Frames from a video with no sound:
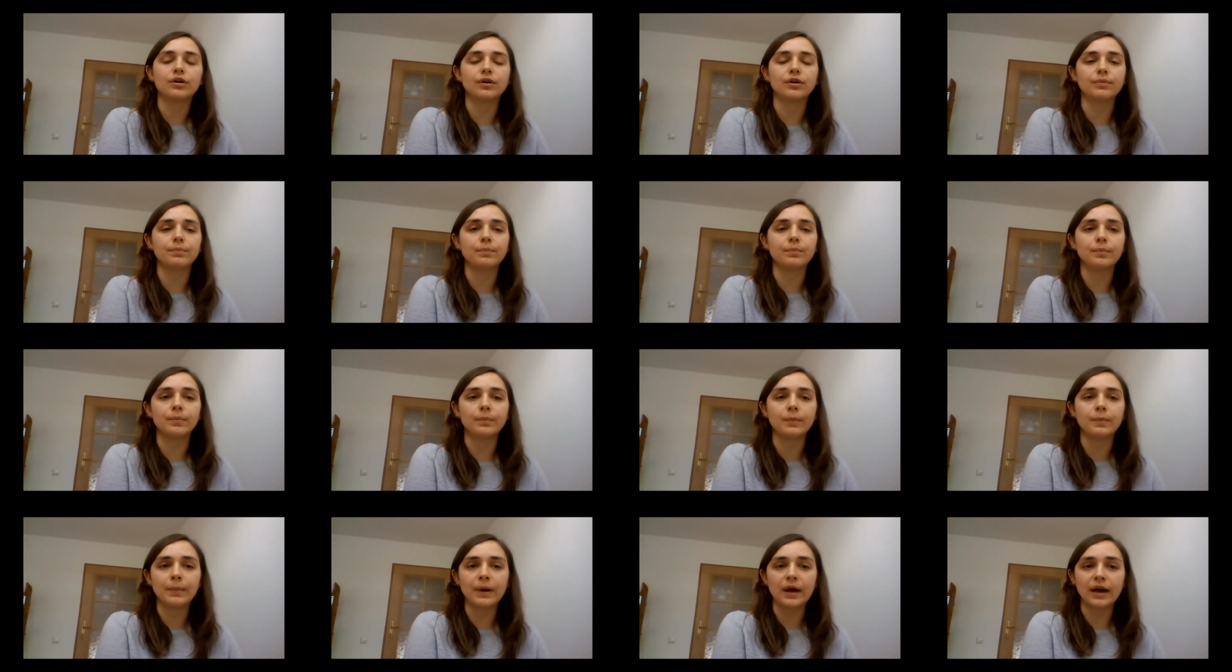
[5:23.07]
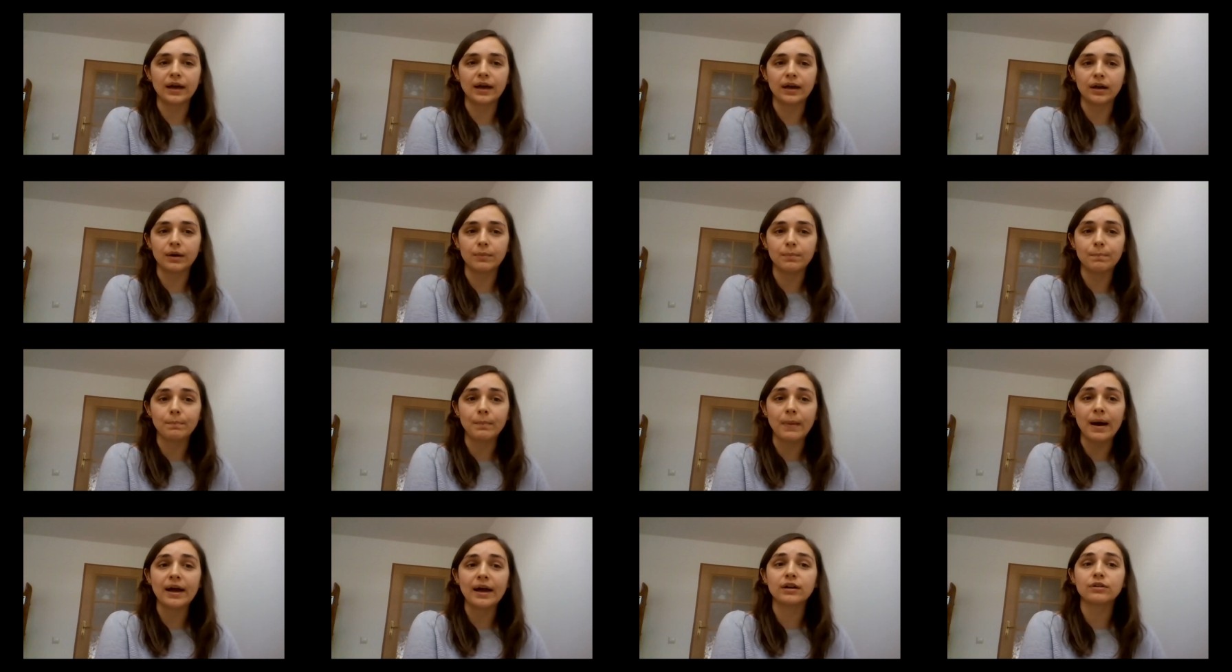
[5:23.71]
um, a
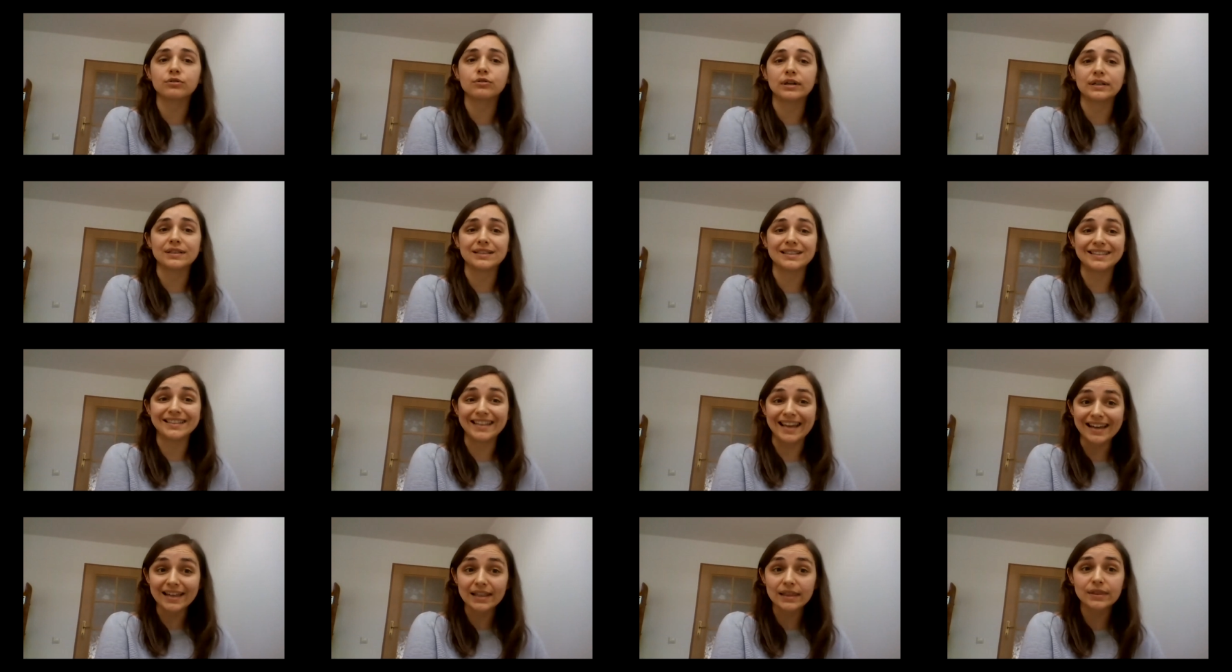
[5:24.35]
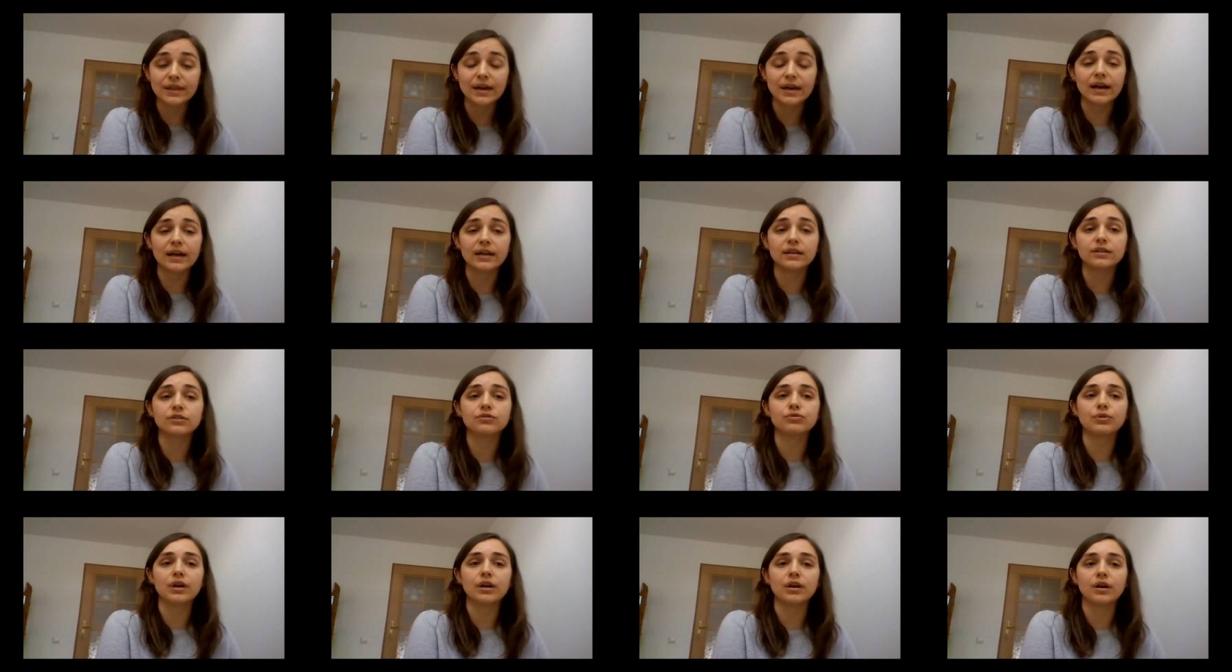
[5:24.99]
migrant's death
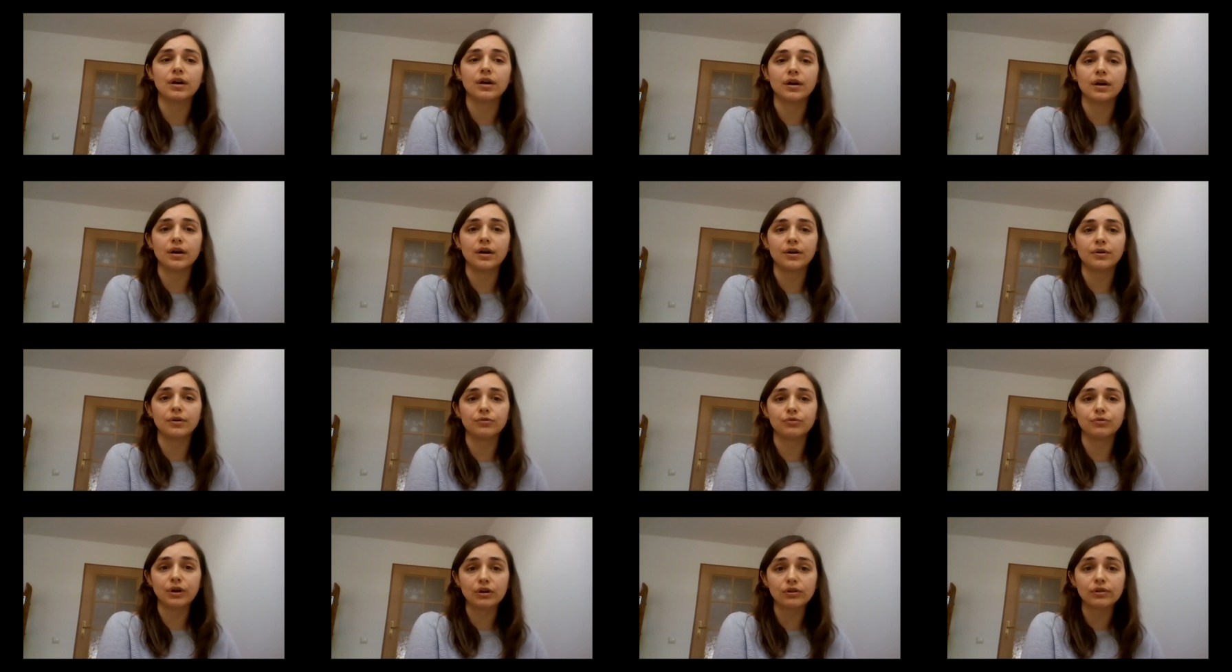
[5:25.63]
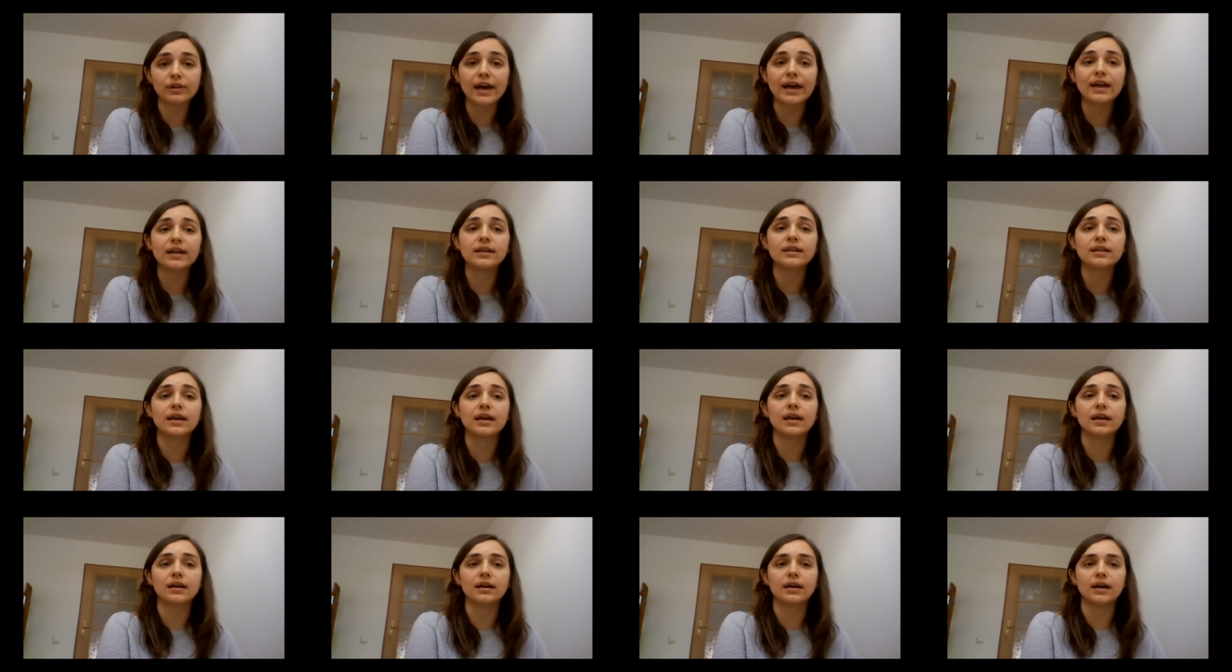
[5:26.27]
and re, uh,
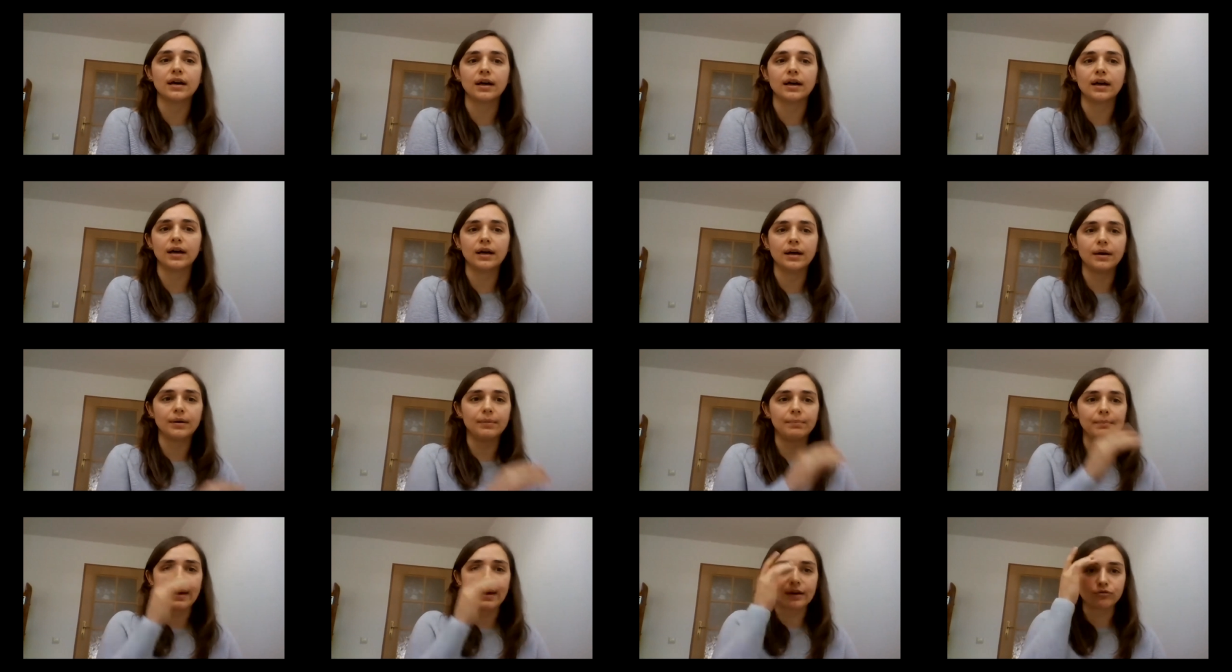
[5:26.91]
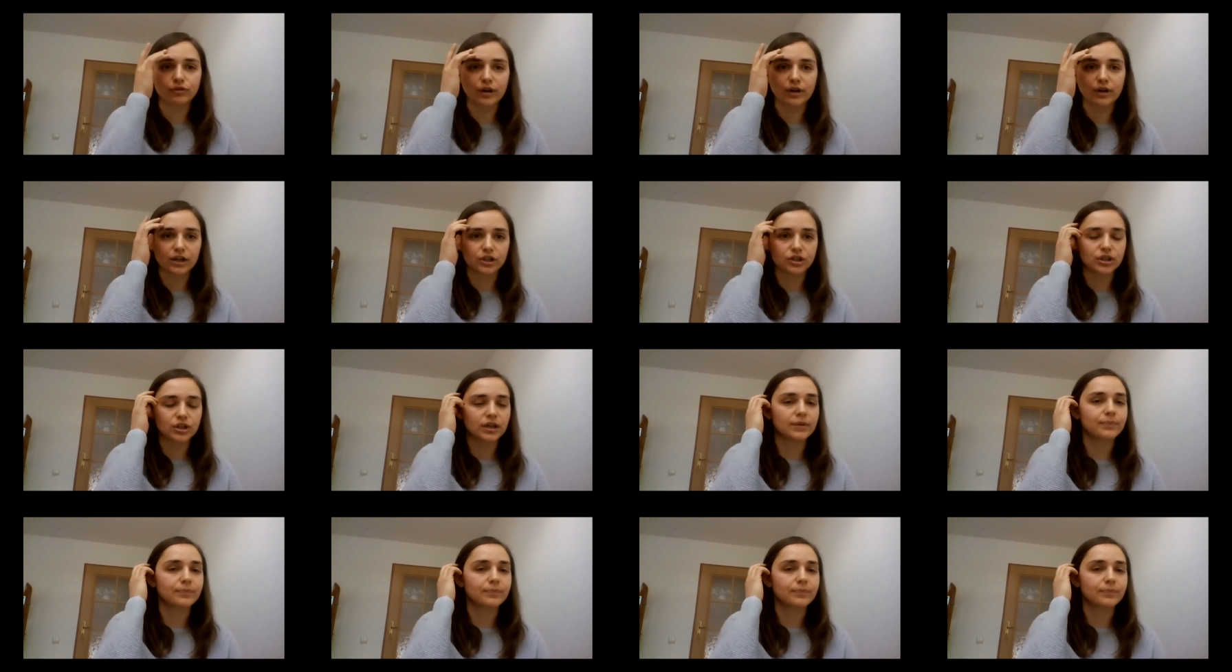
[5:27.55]
regulating uh, migration.